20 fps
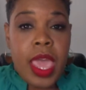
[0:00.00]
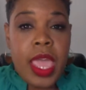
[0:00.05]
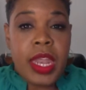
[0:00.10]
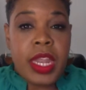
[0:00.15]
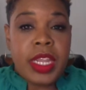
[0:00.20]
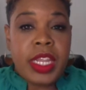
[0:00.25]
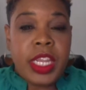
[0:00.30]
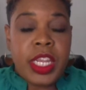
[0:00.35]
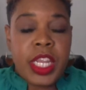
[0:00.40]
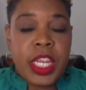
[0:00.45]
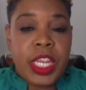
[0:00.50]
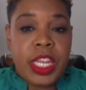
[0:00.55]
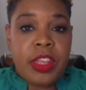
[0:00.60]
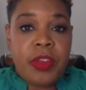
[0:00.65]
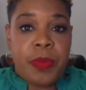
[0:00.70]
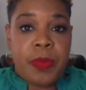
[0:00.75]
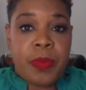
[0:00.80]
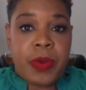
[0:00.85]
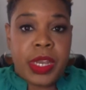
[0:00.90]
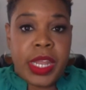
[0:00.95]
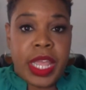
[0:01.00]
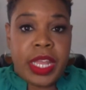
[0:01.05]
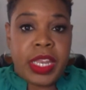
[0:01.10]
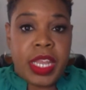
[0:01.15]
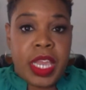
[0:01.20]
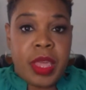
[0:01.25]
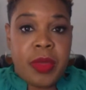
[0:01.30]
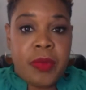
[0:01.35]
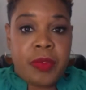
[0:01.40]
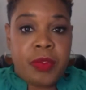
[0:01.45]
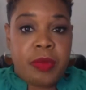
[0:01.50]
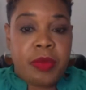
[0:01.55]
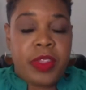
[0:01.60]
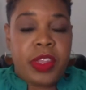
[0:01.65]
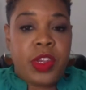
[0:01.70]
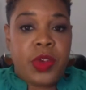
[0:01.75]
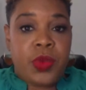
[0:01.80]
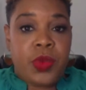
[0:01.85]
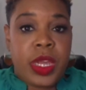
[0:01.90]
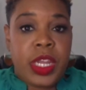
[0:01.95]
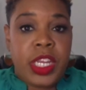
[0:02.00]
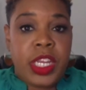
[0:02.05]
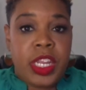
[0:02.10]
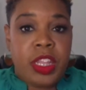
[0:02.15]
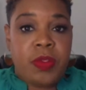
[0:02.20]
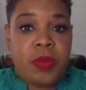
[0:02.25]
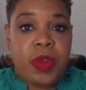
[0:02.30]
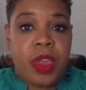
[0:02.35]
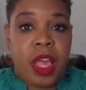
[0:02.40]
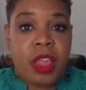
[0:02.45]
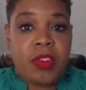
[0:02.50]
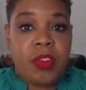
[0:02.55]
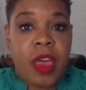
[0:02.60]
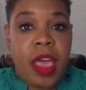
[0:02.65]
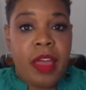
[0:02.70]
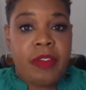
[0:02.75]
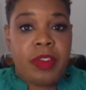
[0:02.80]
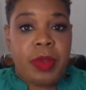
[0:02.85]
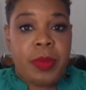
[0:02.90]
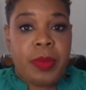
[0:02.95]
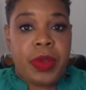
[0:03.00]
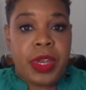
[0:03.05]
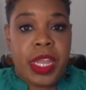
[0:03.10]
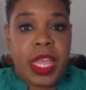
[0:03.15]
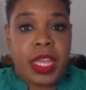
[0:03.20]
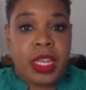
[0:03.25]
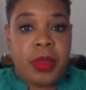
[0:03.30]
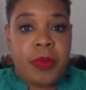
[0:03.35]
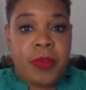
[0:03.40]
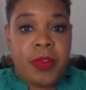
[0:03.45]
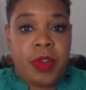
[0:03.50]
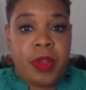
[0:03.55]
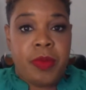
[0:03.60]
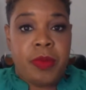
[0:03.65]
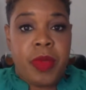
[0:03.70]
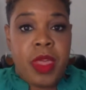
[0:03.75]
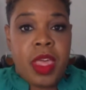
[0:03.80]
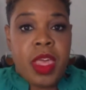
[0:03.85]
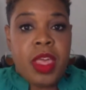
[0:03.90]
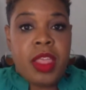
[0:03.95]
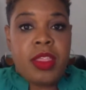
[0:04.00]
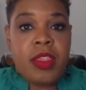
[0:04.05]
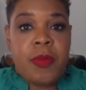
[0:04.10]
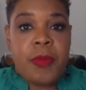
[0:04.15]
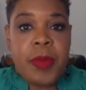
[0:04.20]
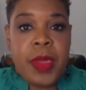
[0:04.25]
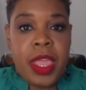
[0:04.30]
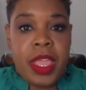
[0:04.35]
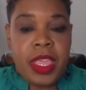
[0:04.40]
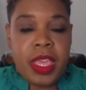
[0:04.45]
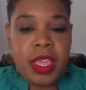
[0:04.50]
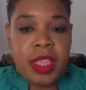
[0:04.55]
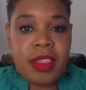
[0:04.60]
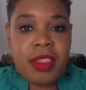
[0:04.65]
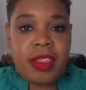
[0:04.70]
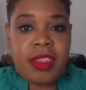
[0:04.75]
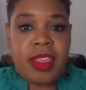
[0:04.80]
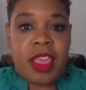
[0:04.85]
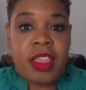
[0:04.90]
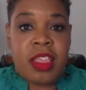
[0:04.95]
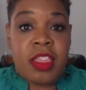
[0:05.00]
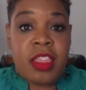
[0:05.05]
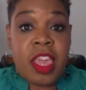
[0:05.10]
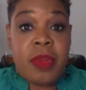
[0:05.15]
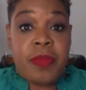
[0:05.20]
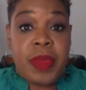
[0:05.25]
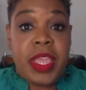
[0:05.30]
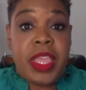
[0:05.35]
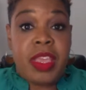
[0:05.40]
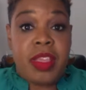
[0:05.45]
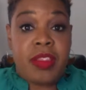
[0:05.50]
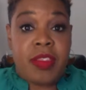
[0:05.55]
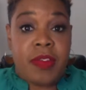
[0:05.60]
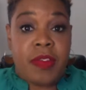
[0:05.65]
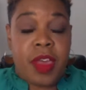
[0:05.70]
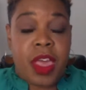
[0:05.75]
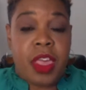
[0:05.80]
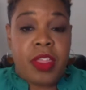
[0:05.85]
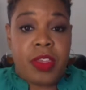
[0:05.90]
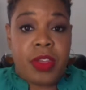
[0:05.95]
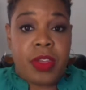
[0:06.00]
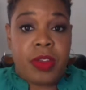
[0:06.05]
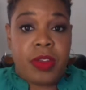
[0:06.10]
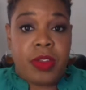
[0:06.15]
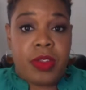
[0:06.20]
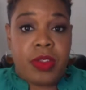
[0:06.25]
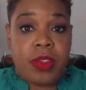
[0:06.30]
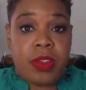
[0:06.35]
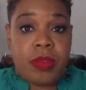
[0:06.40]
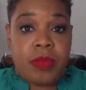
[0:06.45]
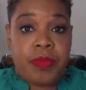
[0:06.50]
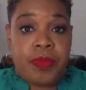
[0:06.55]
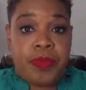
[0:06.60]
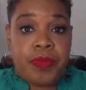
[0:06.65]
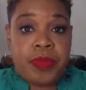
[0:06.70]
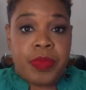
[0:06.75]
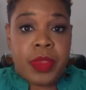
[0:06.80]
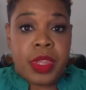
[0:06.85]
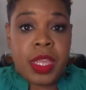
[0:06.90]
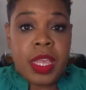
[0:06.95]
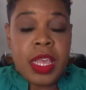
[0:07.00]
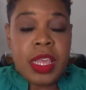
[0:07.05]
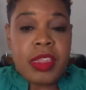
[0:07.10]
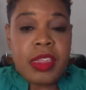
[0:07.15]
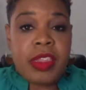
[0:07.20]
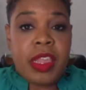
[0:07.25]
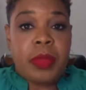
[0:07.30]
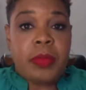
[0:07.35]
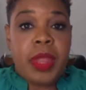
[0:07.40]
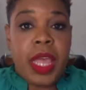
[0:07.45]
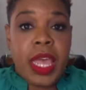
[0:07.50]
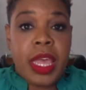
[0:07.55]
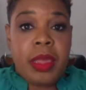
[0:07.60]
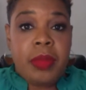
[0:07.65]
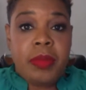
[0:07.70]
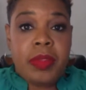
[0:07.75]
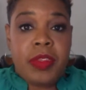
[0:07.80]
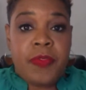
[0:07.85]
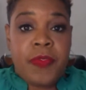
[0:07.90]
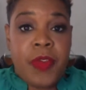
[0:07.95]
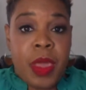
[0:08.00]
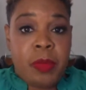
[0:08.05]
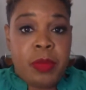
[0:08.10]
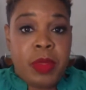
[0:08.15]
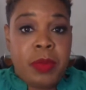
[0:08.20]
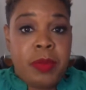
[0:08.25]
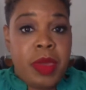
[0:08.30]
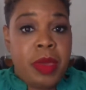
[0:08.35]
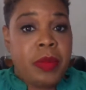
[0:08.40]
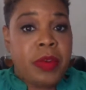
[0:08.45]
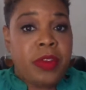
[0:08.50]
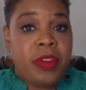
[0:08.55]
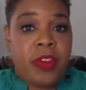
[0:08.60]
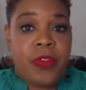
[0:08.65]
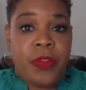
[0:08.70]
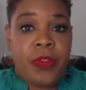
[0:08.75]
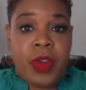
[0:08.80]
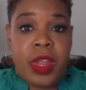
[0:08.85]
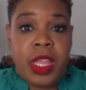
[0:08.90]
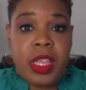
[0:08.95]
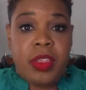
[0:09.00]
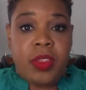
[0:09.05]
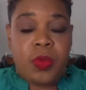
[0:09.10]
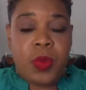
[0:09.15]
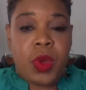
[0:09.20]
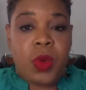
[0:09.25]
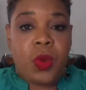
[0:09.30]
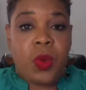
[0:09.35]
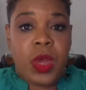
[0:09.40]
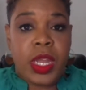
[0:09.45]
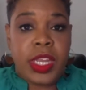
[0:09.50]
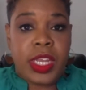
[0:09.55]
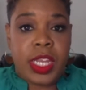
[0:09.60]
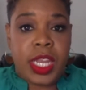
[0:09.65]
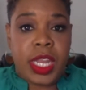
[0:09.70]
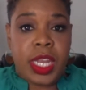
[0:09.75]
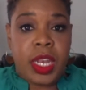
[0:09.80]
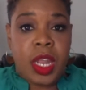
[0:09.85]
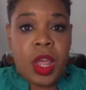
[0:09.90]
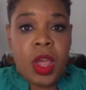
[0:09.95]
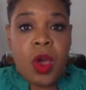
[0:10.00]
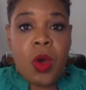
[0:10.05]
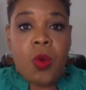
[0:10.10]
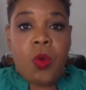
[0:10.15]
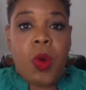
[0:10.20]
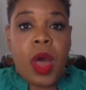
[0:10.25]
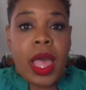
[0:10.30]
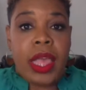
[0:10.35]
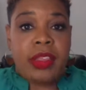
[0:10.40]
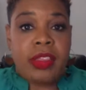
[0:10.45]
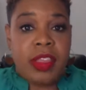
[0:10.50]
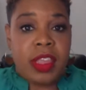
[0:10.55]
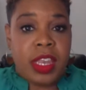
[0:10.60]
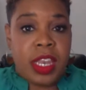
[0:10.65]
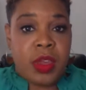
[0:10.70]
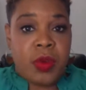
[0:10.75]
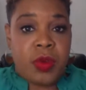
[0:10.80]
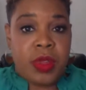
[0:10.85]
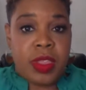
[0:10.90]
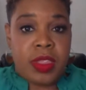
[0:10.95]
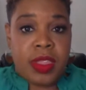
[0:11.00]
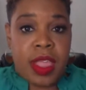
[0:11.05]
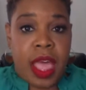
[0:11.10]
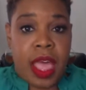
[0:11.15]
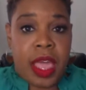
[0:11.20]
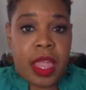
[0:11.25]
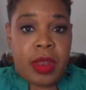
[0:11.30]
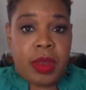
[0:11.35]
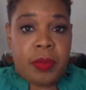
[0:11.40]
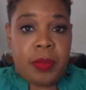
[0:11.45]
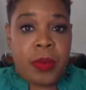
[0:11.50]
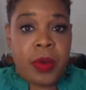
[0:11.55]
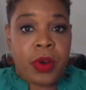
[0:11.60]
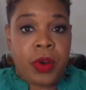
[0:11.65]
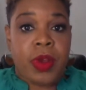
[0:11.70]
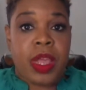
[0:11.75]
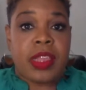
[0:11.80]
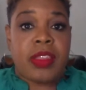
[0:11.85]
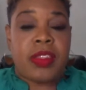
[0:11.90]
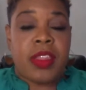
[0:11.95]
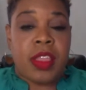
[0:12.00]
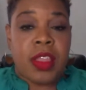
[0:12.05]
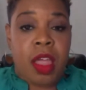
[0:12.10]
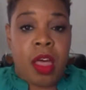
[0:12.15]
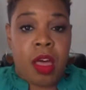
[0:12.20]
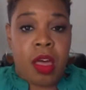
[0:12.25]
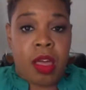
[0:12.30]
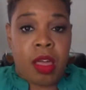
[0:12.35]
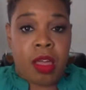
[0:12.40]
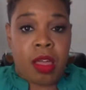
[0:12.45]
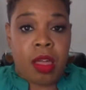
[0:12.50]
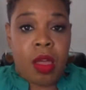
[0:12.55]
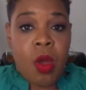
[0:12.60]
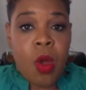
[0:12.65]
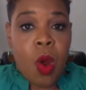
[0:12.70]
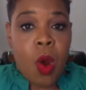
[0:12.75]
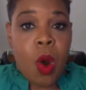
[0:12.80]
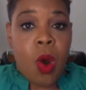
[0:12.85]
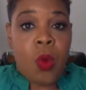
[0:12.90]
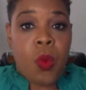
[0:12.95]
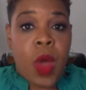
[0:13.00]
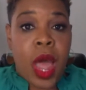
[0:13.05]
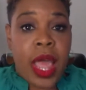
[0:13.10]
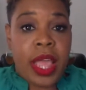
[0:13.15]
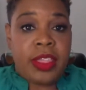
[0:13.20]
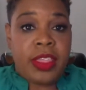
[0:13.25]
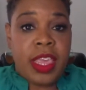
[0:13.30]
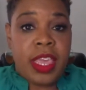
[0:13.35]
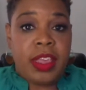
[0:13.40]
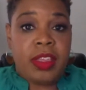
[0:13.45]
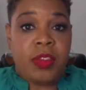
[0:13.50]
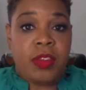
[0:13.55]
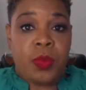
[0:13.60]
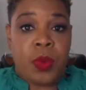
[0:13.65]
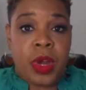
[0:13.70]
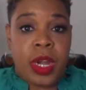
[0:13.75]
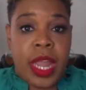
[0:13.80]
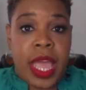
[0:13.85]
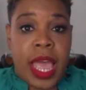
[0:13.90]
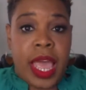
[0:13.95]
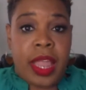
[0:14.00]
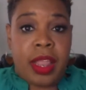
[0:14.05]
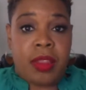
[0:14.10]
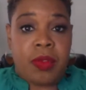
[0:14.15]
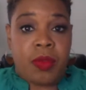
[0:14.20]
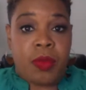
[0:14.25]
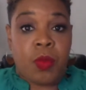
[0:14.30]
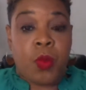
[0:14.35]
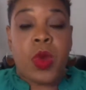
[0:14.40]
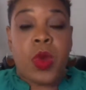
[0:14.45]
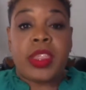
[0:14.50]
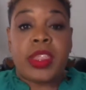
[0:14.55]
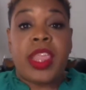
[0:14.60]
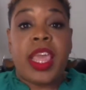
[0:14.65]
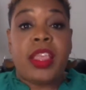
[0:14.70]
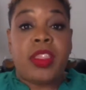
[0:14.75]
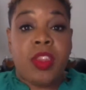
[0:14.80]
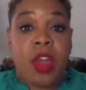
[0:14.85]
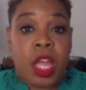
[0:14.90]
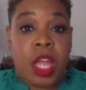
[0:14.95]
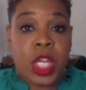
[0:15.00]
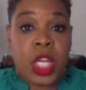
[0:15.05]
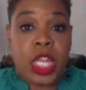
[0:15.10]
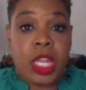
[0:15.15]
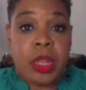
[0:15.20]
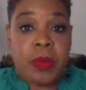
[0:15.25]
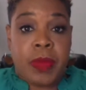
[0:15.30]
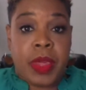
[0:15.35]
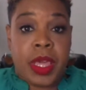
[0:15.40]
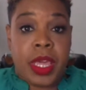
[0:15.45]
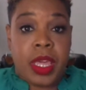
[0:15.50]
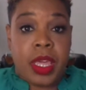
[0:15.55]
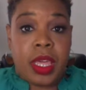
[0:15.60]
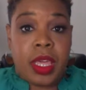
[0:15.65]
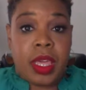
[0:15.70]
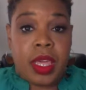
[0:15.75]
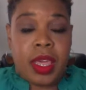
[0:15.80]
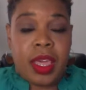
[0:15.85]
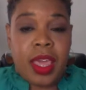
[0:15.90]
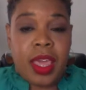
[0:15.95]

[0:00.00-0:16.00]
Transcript: In addition to protecting him from situations, we also have to protect him from the opinions of others. Sometimes family members and friends would question why Sydney was not progressed along, or why things were not what they thought should be.